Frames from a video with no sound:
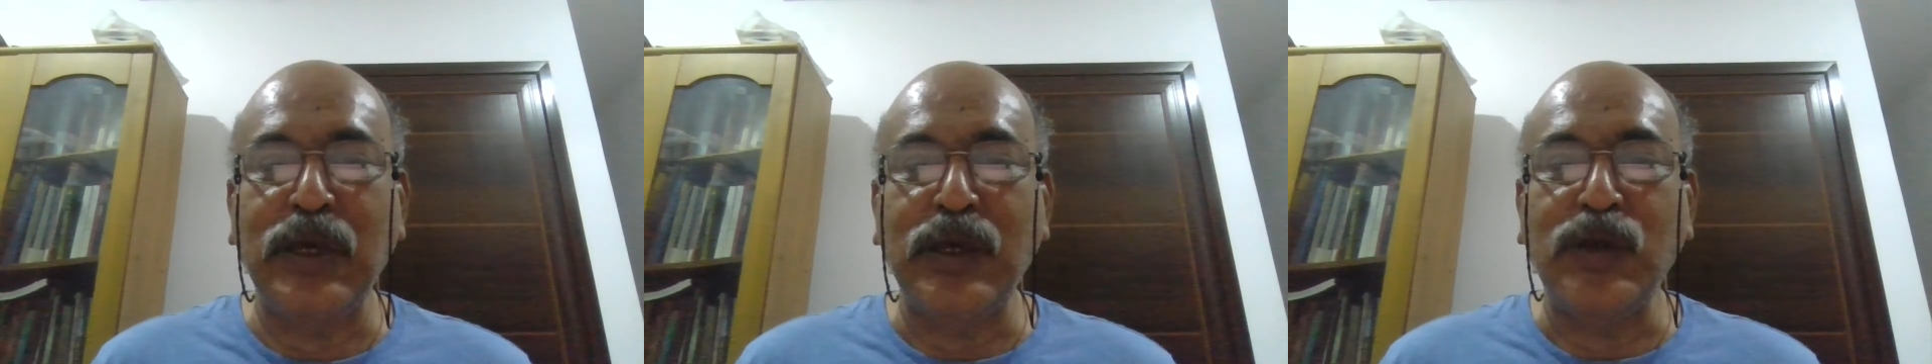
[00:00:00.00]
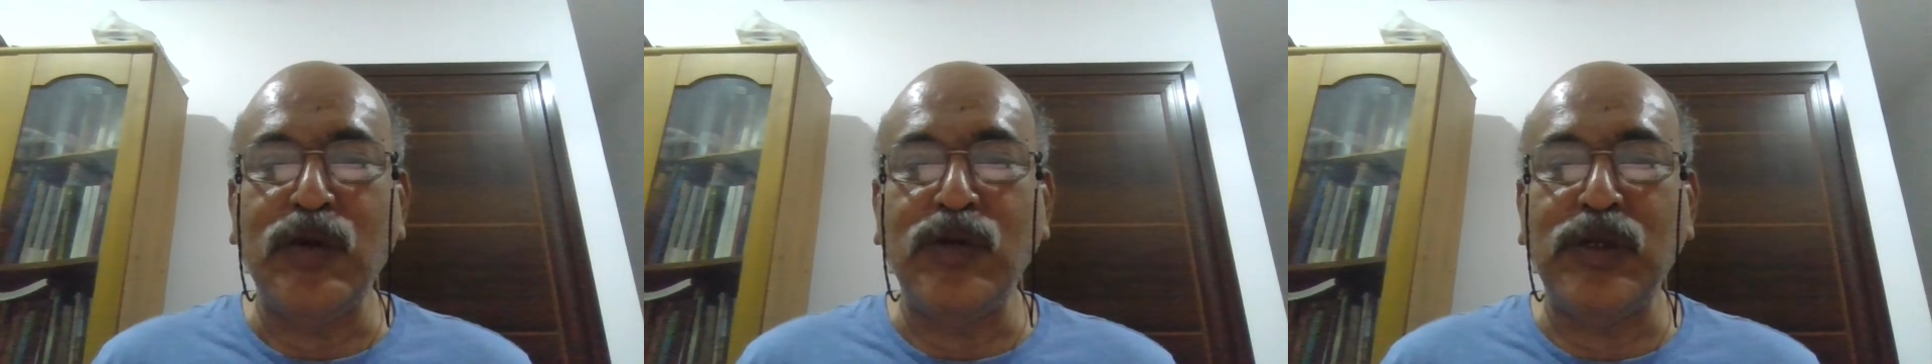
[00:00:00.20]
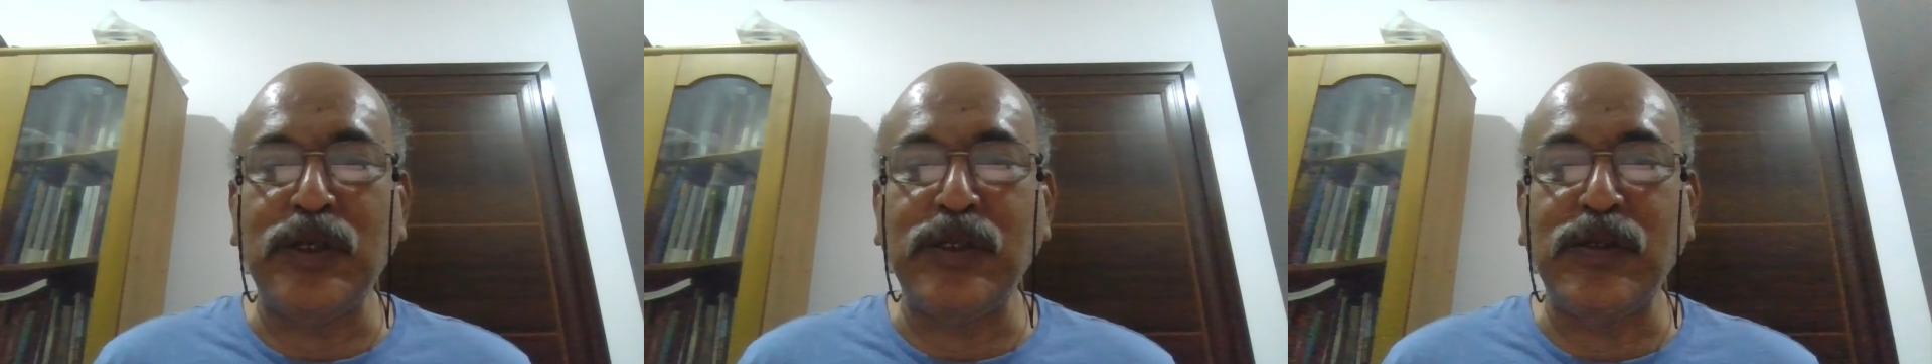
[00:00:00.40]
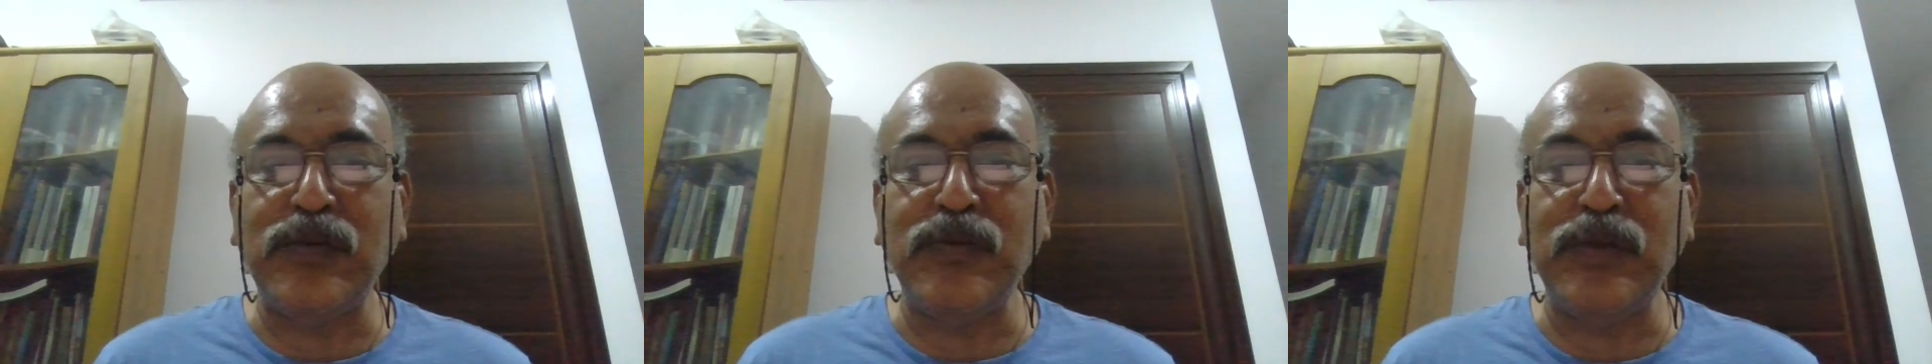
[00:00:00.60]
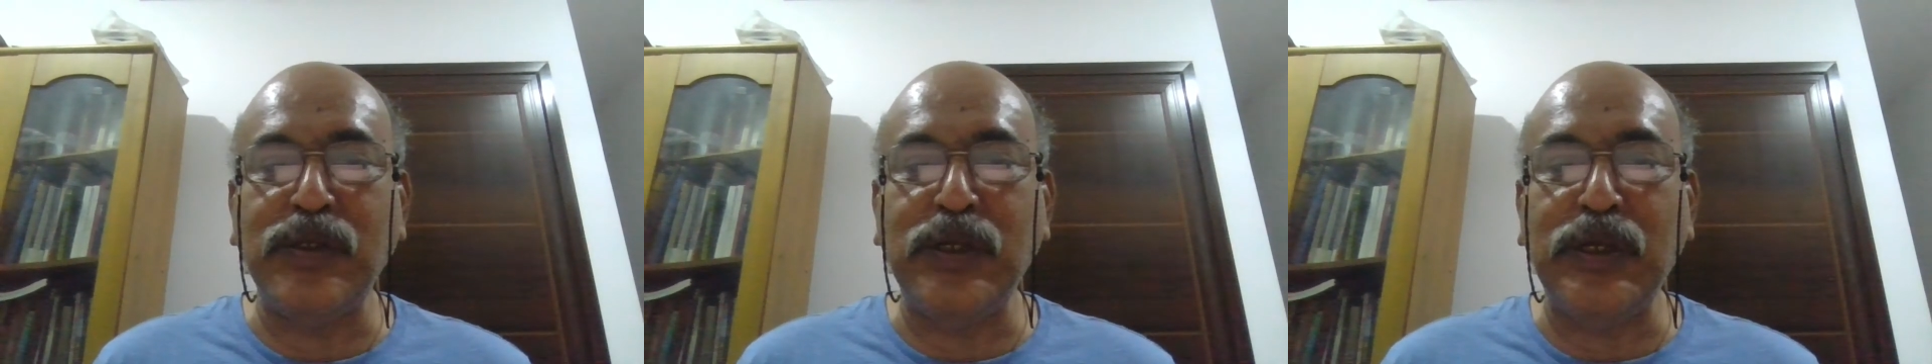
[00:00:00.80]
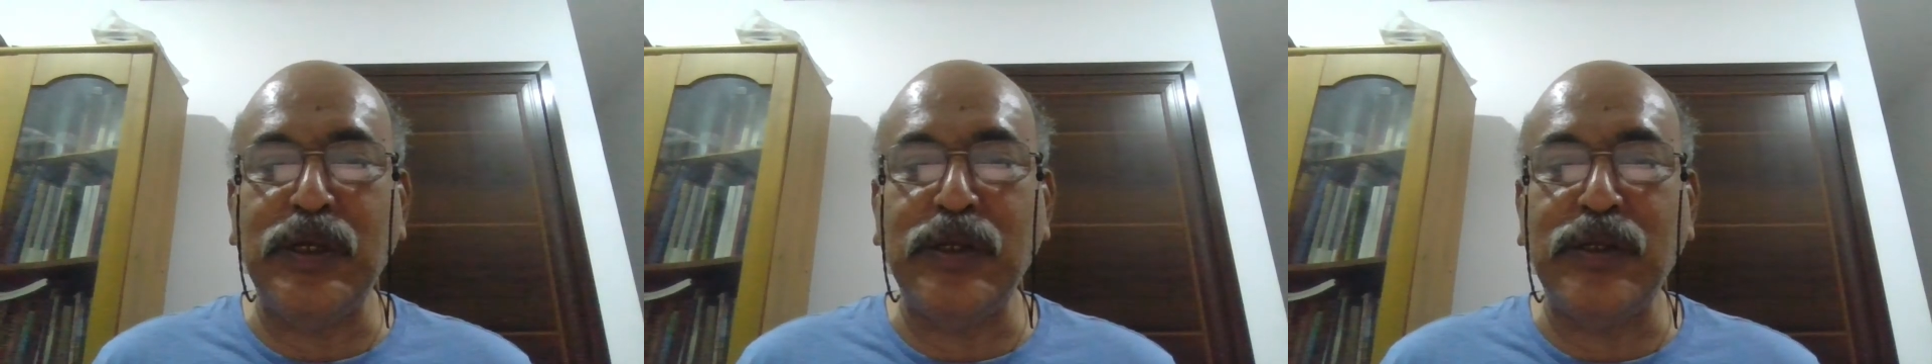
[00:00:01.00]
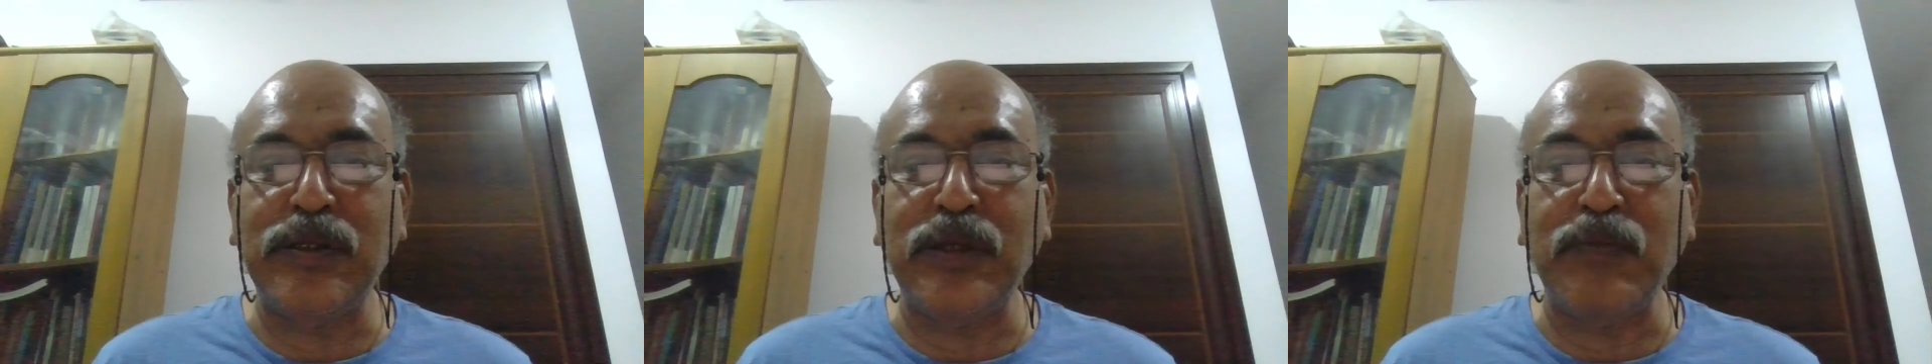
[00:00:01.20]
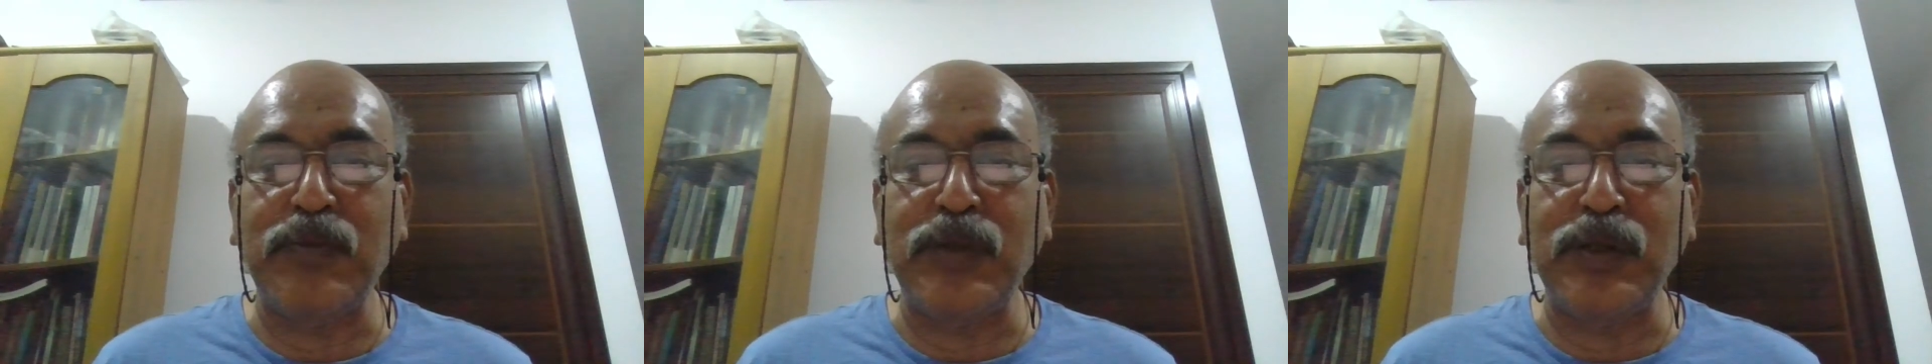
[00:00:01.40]
you just need
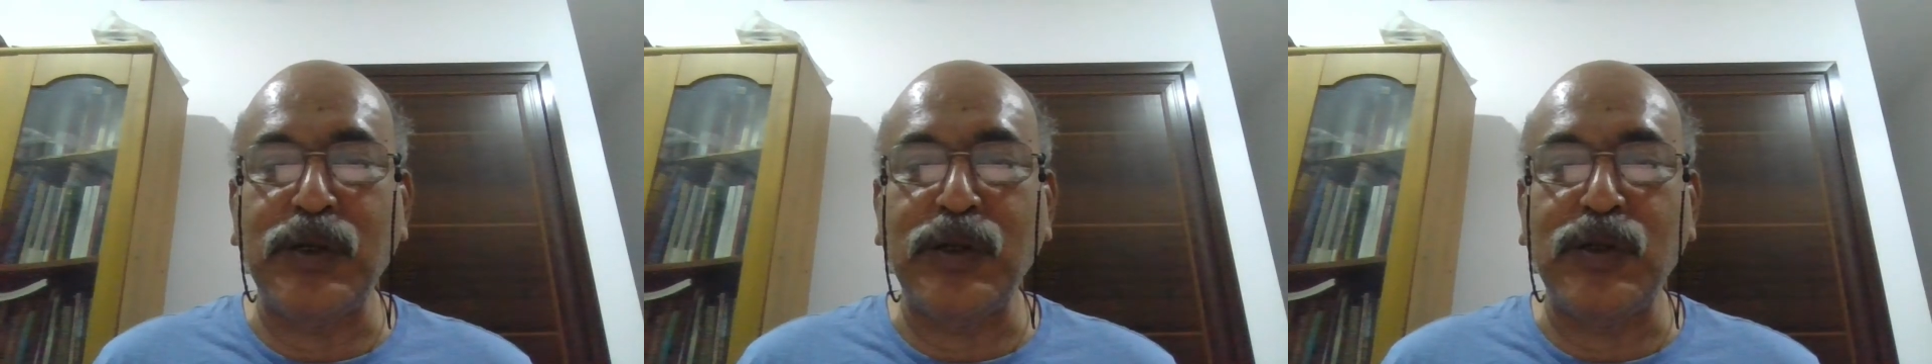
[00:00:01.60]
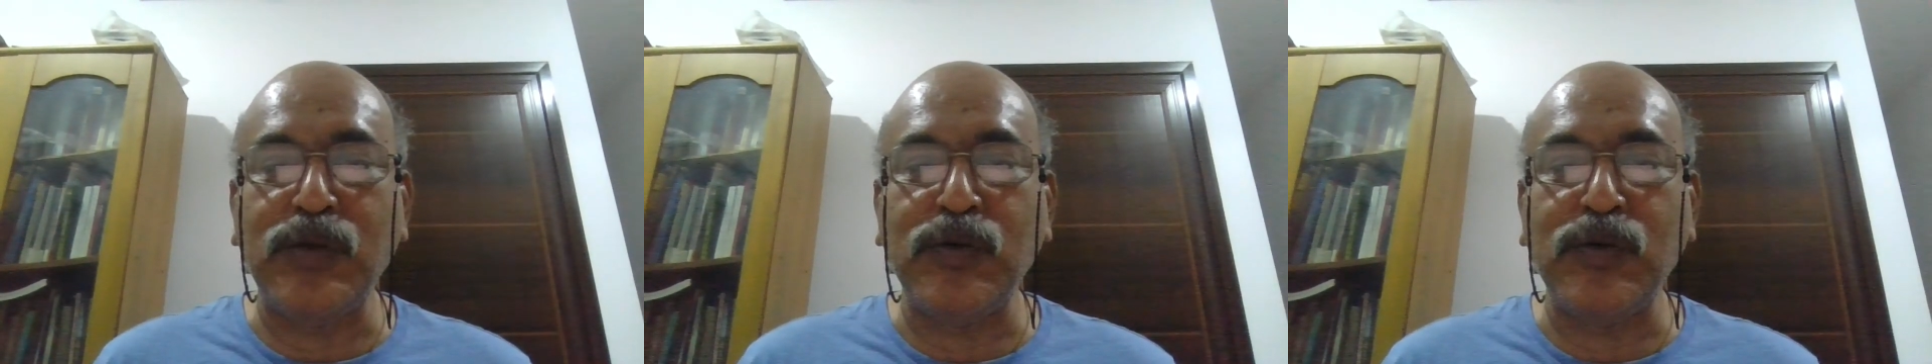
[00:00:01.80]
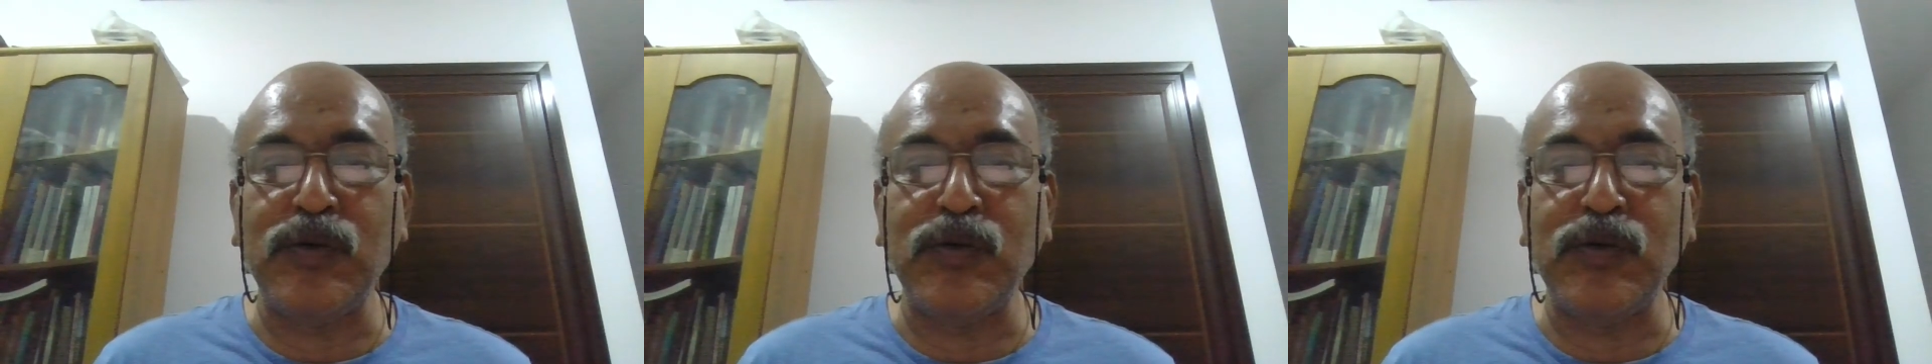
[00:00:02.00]
something to